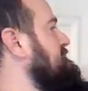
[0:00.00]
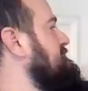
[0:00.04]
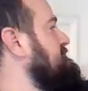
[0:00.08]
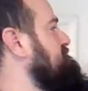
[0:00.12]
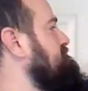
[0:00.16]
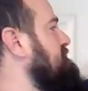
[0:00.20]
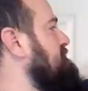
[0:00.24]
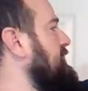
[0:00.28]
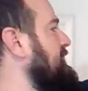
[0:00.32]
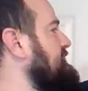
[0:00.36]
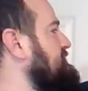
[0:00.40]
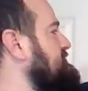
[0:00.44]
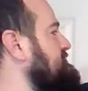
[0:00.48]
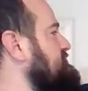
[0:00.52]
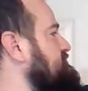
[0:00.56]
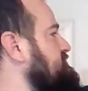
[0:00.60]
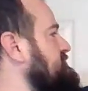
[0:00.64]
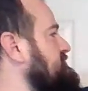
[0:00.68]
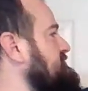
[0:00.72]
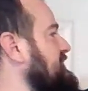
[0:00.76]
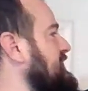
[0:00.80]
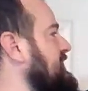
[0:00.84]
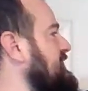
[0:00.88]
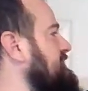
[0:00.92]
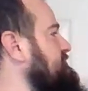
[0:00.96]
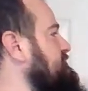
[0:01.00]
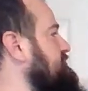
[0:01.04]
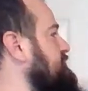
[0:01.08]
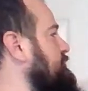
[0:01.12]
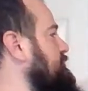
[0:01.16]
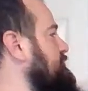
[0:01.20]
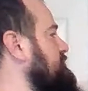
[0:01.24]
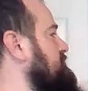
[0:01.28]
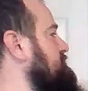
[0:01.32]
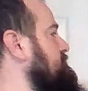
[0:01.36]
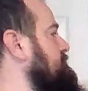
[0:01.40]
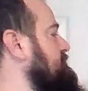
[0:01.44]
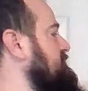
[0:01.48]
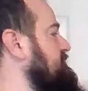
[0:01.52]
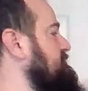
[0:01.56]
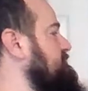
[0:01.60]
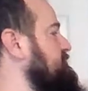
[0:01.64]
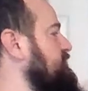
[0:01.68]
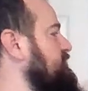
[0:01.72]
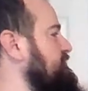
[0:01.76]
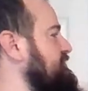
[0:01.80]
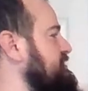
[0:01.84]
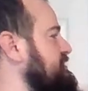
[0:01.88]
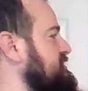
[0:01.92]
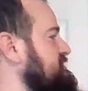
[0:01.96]
minus 3 is actually going to be
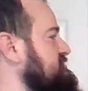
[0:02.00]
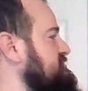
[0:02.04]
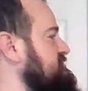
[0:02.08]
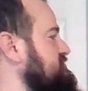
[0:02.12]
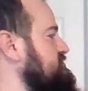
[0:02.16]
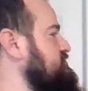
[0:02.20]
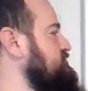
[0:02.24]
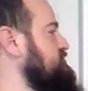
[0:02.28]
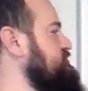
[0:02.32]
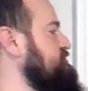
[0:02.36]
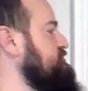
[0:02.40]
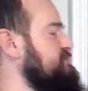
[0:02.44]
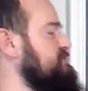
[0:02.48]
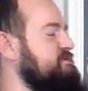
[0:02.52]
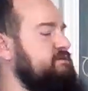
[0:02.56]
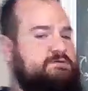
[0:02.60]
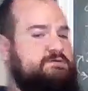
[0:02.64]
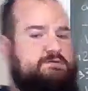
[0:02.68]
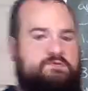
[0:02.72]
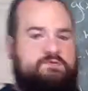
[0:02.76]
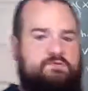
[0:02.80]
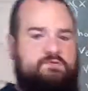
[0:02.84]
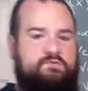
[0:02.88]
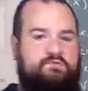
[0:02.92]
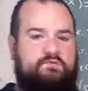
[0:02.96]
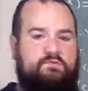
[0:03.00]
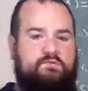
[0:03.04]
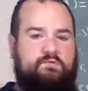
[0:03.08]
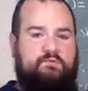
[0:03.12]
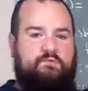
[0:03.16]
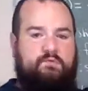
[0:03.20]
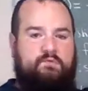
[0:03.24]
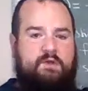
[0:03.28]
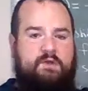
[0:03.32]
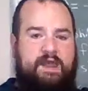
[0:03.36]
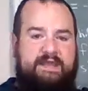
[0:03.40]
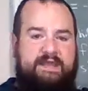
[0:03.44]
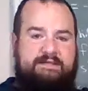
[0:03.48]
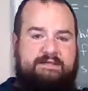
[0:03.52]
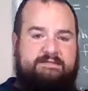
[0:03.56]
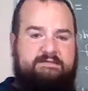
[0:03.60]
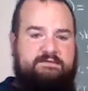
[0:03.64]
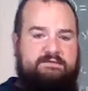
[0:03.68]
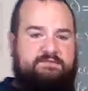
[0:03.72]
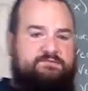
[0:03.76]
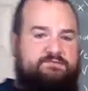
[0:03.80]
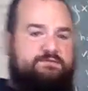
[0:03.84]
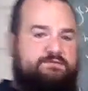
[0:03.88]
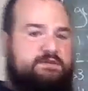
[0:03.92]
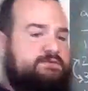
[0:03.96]
moving us to the right
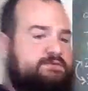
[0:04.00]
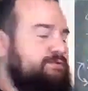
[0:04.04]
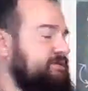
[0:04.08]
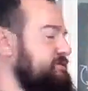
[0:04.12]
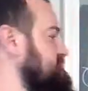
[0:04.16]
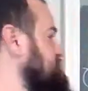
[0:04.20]
3 units.